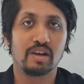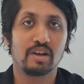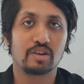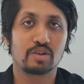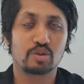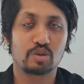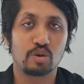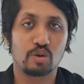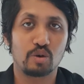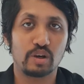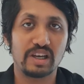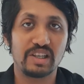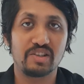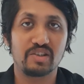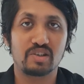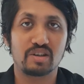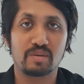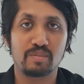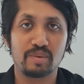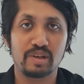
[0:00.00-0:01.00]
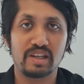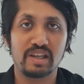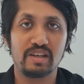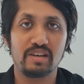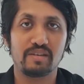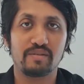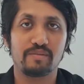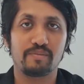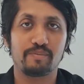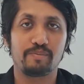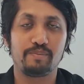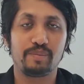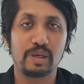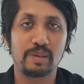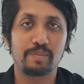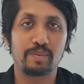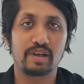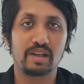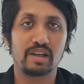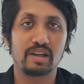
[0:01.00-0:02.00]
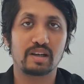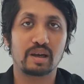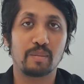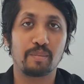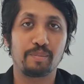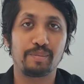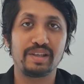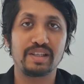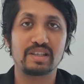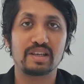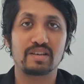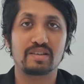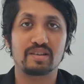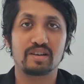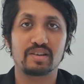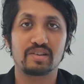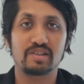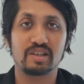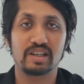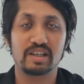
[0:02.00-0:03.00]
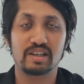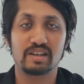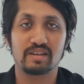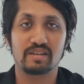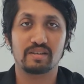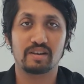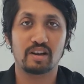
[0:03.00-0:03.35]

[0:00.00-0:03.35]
So in Germany, companies are searching